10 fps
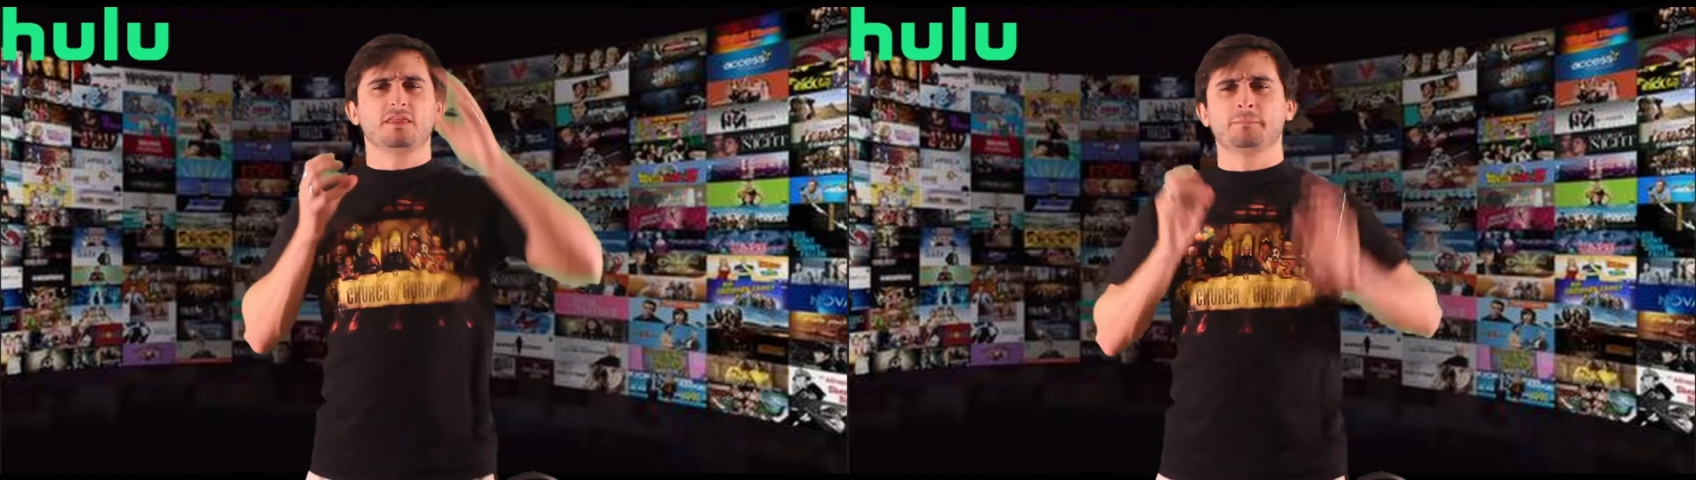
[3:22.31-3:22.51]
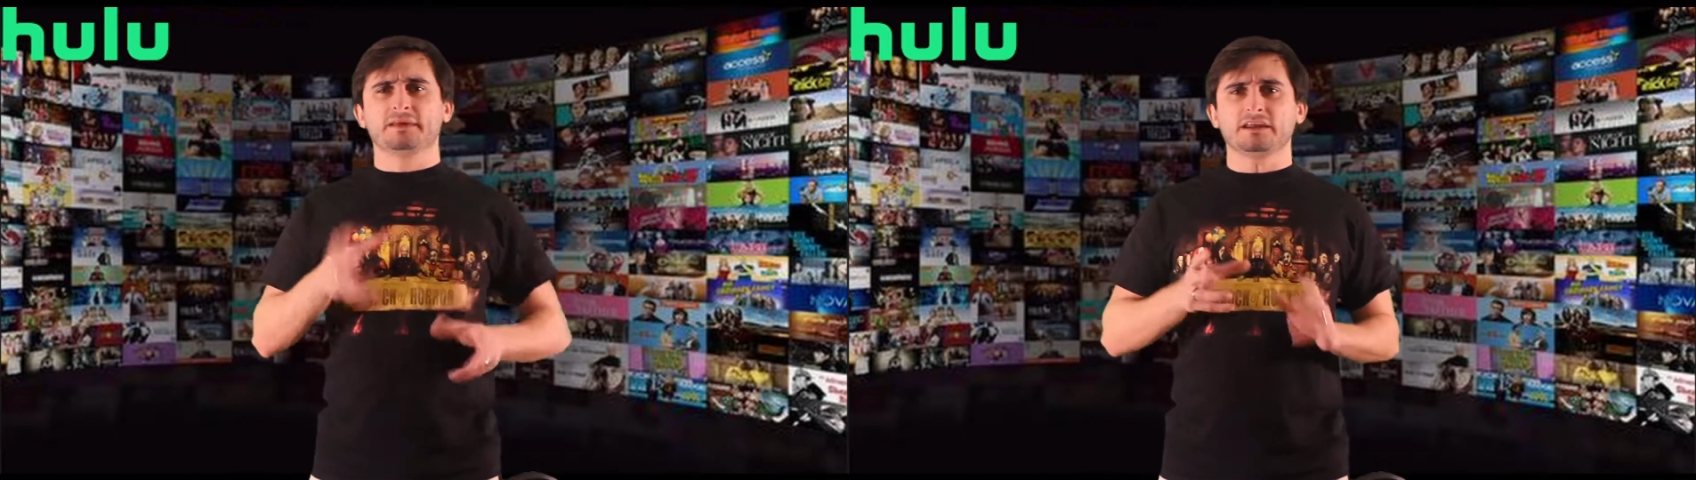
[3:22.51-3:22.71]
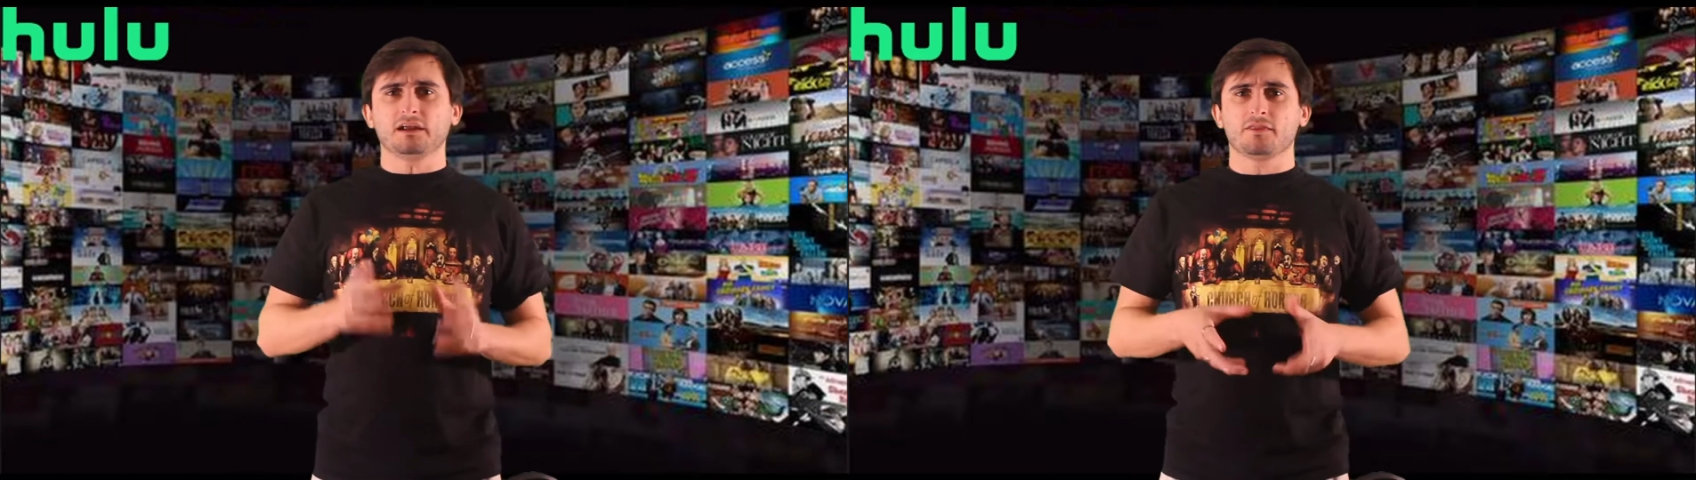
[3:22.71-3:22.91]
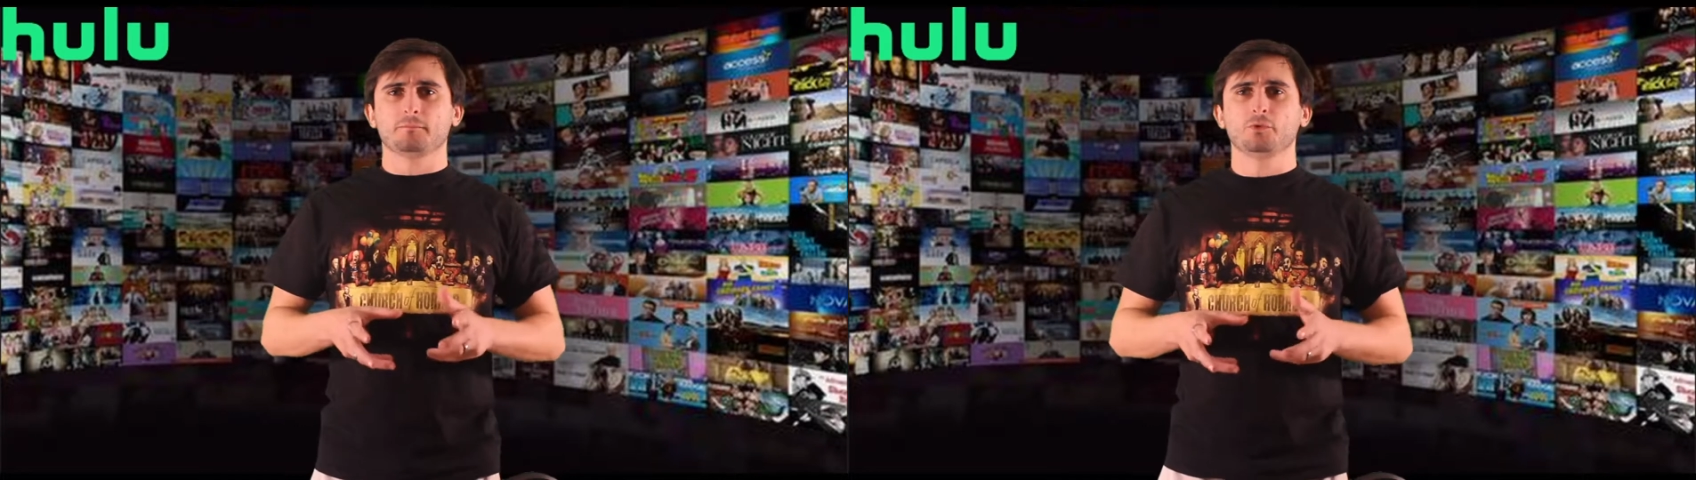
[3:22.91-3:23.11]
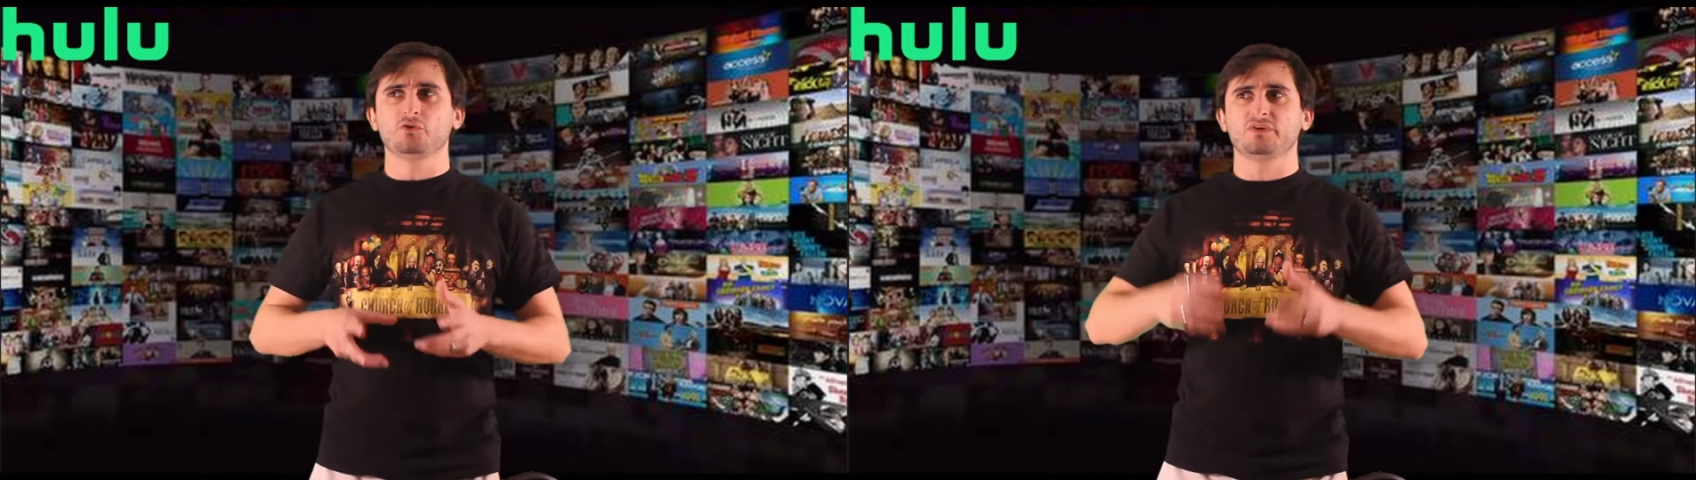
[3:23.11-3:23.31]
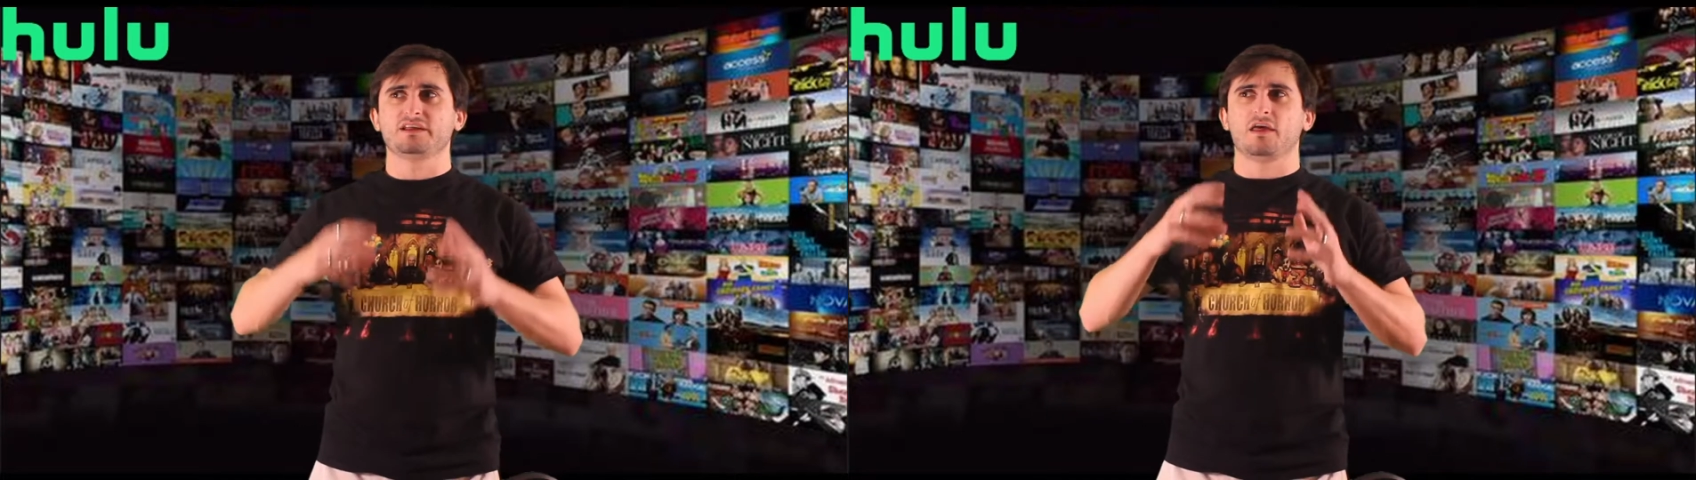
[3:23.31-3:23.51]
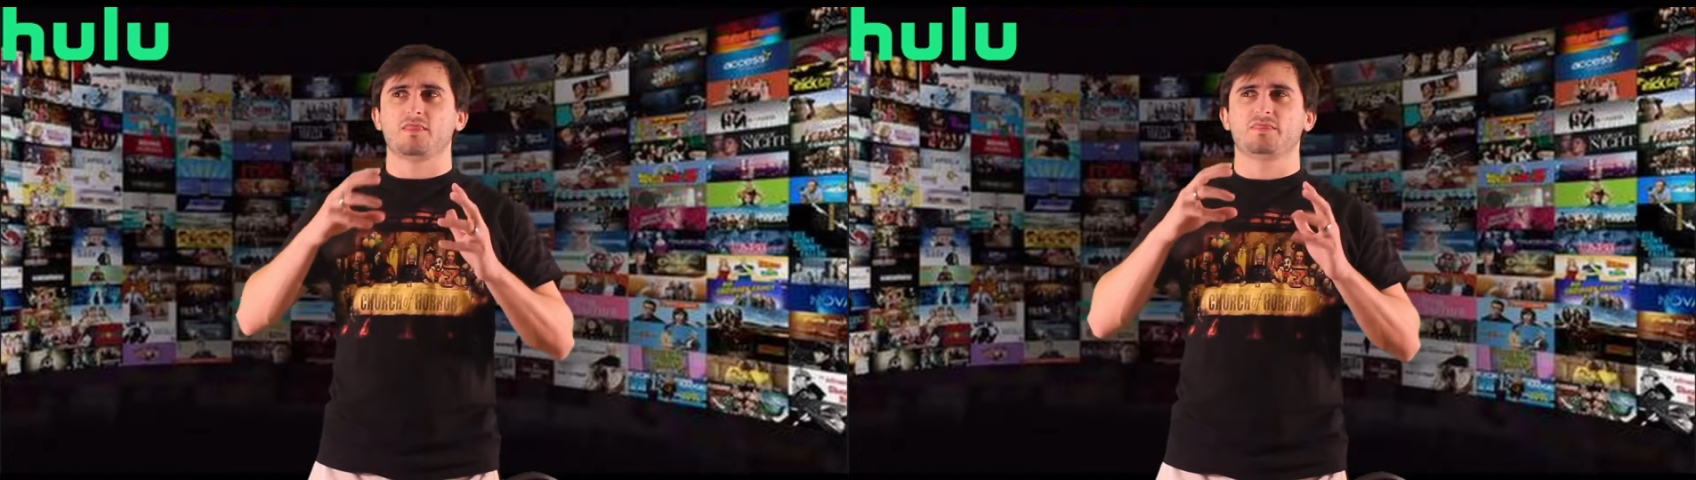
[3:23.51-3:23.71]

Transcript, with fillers: In the beginning of the movie,